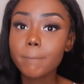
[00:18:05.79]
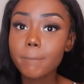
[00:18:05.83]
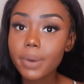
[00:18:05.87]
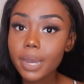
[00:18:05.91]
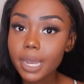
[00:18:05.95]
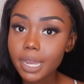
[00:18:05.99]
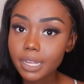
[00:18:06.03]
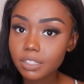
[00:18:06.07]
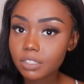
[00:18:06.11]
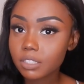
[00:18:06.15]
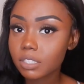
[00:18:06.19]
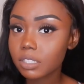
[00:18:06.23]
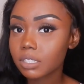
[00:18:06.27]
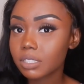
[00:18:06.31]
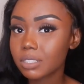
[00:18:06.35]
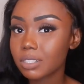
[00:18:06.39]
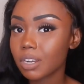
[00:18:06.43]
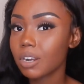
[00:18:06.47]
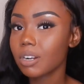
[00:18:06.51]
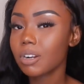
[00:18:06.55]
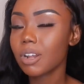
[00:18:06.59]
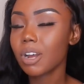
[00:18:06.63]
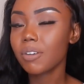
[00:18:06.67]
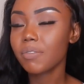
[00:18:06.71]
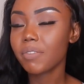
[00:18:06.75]
But to
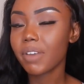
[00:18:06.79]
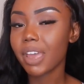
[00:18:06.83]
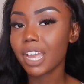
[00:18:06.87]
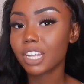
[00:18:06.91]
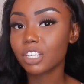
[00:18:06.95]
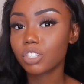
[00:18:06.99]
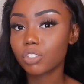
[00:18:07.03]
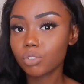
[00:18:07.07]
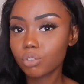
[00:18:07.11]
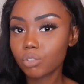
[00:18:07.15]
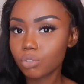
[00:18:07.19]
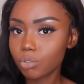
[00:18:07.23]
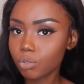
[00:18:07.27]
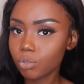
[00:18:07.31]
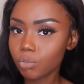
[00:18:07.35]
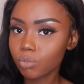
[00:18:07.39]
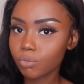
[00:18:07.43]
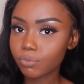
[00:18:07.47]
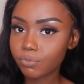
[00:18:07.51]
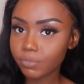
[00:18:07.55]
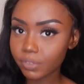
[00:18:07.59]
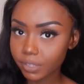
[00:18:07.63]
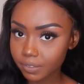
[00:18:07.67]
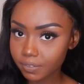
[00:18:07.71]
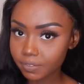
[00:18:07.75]
start off at two
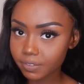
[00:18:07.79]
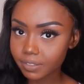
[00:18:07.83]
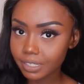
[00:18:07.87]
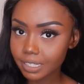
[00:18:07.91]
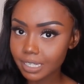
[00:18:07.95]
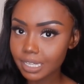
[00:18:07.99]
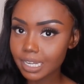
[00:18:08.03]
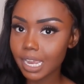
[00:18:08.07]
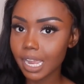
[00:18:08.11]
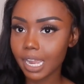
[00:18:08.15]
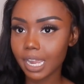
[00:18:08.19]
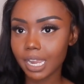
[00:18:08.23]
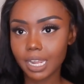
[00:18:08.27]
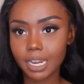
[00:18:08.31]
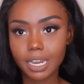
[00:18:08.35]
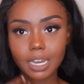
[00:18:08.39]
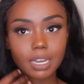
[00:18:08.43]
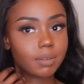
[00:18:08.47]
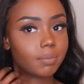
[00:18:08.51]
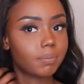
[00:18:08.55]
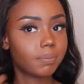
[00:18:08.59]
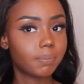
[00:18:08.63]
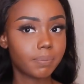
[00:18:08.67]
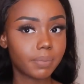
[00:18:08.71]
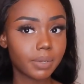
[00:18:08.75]
fifty
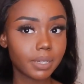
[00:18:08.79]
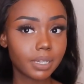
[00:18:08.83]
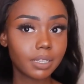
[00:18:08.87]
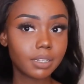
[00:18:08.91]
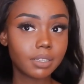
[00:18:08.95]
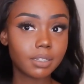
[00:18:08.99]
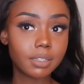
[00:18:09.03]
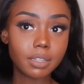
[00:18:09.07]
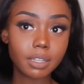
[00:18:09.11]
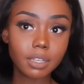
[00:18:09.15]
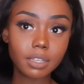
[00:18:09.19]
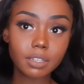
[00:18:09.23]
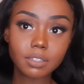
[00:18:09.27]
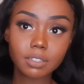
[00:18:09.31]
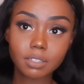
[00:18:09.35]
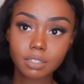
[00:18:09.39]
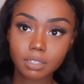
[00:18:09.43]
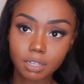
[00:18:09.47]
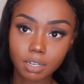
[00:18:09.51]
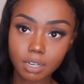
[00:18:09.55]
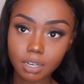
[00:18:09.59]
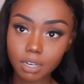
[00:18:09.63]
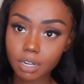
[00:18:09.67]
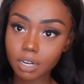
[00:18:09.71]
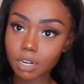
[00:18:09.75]
and be this
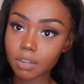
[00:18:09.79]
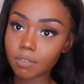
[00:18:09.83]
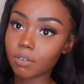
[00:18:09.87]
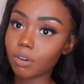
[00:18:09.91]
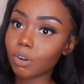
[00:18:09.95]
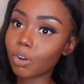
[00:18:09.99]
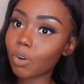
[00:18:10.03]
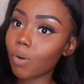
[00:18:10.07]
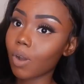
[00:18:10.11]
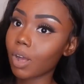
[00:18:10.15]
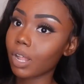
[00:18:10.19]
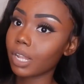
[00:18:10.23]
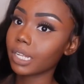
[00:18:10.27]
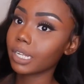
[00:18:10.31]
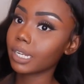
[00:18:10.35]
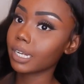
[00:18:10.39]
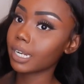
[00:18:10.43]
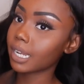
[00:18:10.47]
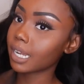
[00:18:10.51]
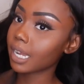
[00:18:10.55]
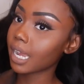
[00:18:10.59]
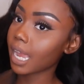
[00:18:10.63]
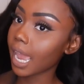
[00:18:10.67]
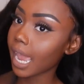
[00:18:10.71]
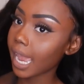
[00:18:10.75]
good of a
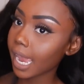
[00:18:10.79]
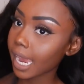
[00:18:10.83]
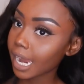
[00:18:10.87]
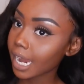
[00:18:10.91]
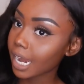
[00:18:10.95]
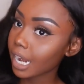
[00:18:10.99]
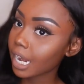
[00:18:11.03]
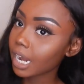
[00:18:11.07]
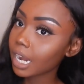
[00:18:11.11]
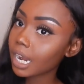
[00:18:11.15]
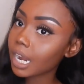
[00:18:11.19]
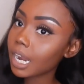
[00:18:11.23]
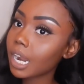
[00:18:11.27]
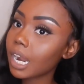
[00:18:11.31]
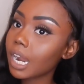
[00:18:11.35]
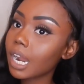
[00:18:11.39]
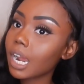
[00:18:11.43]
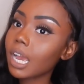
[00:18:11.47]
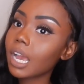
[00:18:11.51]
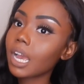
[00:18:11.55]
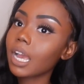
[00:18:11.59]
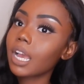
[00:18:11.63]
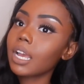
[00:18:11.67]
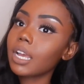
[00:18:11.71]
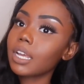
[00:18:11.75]
quality hair,
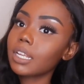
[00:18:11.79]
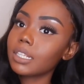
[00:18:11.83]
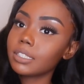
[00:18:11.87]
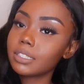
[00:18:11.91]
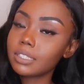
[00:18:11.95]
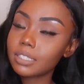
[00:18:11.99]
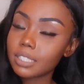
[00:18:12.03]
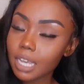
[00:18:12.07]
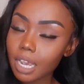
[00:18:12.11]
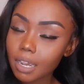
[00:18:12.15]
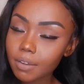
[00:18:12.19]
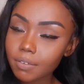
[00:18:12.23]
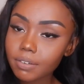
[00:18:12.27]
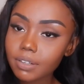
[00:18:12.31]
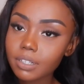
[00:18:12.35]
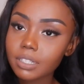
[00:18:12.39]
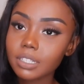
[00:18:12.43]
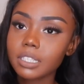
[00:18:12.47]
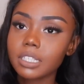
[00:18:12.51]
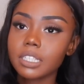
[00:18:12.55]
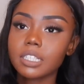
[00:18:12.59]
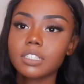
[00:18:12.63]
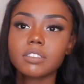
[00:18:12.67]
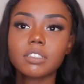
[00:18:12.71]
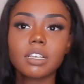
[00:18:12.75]

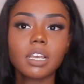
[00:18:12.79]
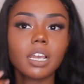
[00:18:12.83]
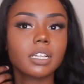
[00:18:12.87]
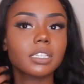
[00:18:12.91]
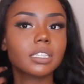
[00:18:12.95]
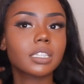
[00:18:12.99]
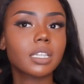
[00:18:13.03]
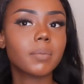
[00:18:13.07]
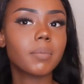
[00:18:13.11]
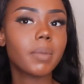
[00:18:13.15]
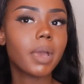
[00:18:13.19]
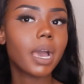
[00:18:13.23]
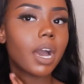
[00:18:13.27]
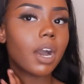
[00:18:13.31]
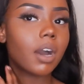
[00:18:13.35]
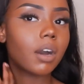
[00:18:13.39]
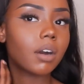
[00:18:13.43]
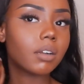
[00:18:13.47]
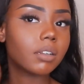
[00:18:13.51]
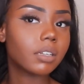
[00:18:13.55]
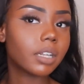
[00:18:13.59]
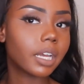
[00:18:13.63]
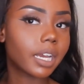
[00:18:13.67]
definitely check them out.